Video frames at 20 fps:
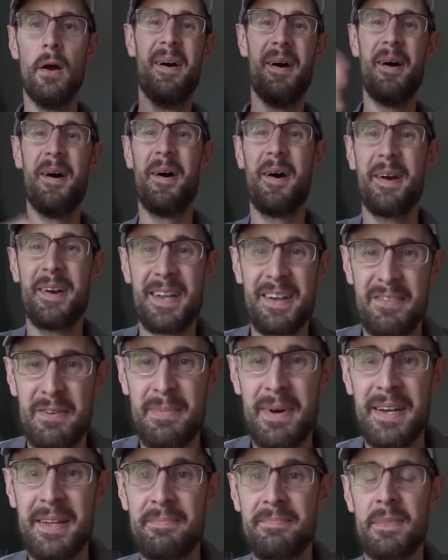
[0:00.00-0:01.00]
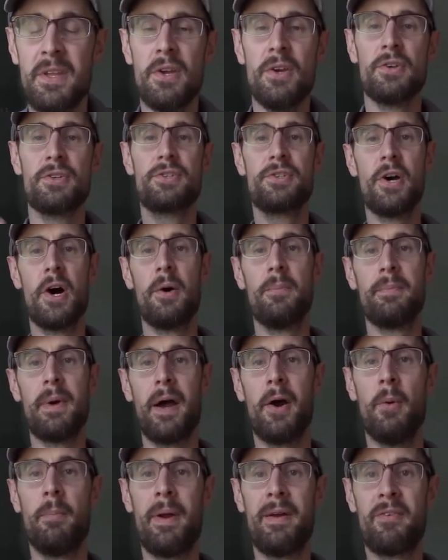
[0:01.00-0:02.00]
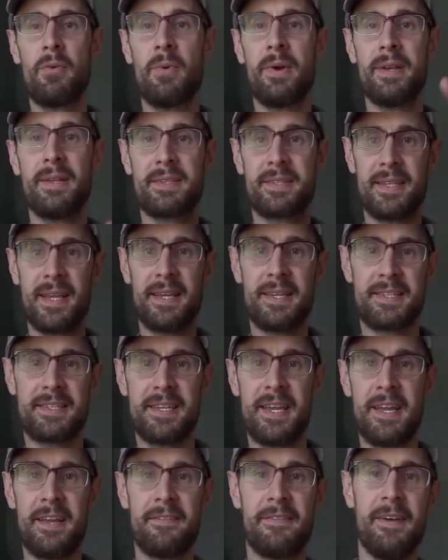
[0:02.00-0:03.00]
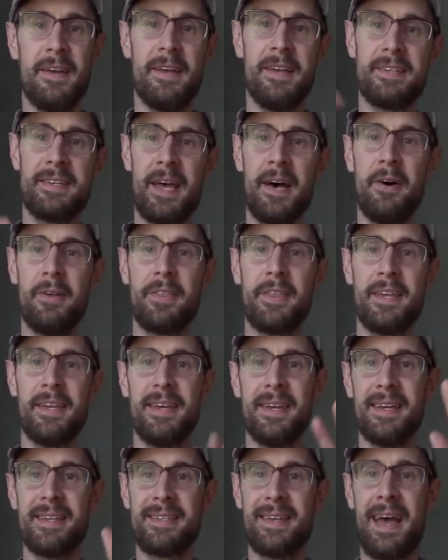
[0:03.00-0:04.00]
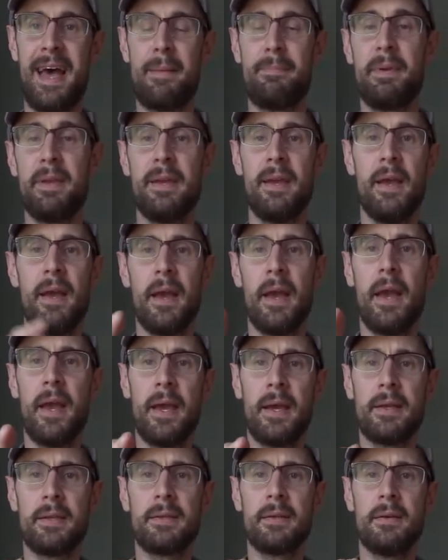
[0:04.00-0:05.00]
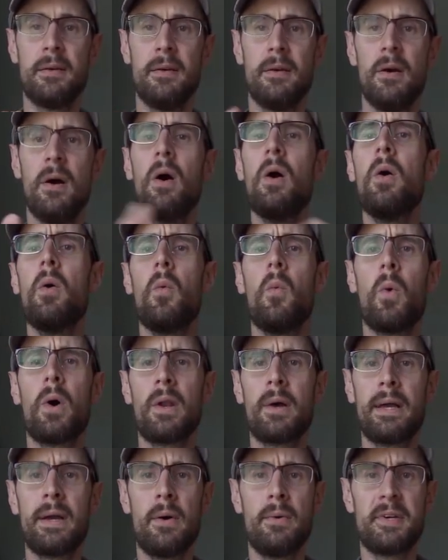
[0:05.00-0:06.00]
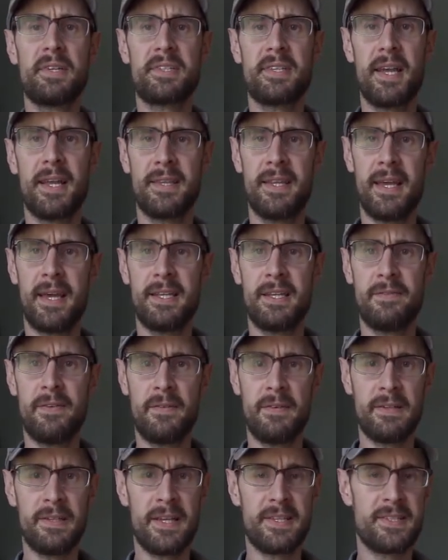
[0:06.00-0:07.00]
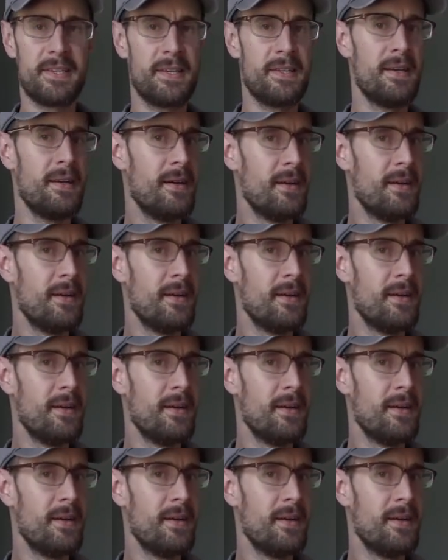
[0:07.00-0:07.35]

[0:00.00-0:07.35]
Alright everybody, so I hope everyone stays safe, is healthy, is happy, and what do I always say at the end of every lesson?